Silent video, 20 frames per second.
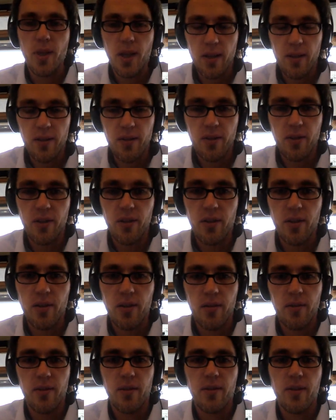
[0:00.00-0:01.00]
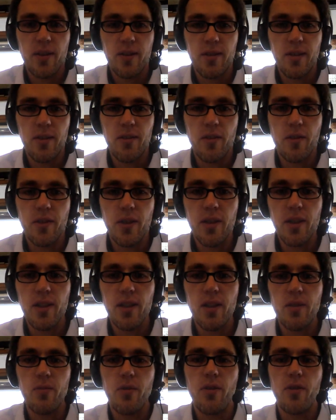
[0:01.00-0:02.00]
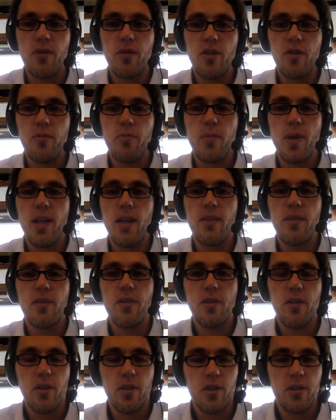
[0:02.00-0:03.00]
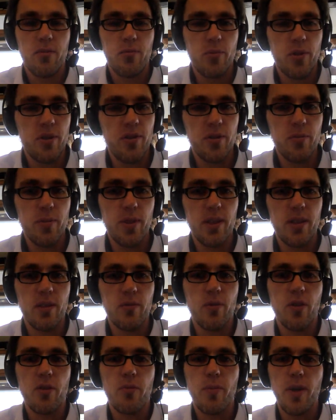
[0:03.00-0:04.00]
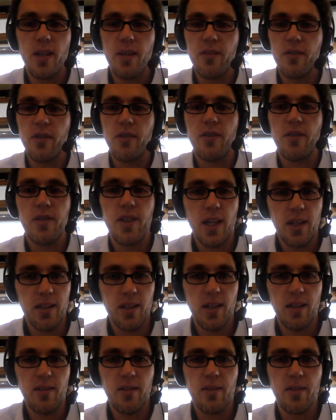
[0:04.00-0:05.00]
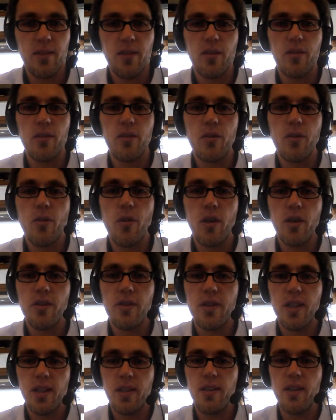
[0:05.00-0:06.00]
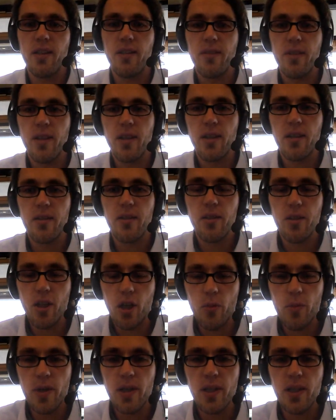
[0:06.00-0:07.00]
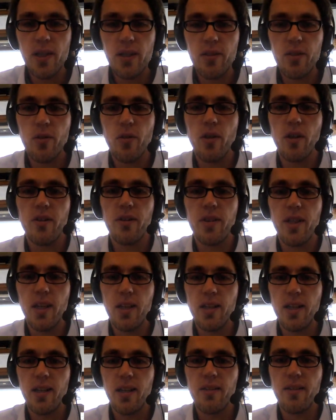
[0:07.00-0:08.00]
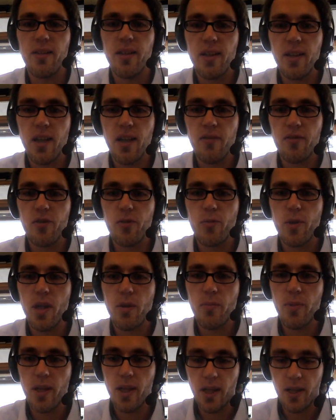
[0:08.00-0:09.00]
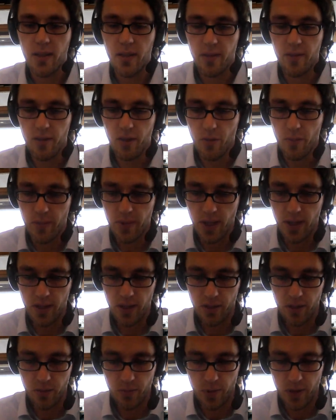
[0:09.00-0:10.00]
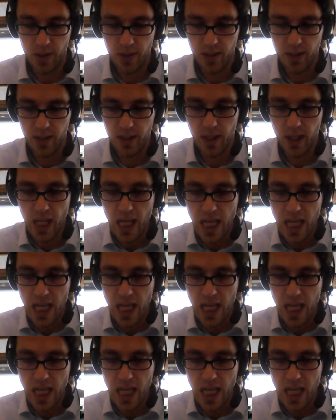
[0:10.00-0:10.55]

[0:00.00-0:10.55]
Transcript: was not based on, the success of the internet was not based on principles, it was based on standards, on core standards. And now we need core standards that have to be applied in the open data community.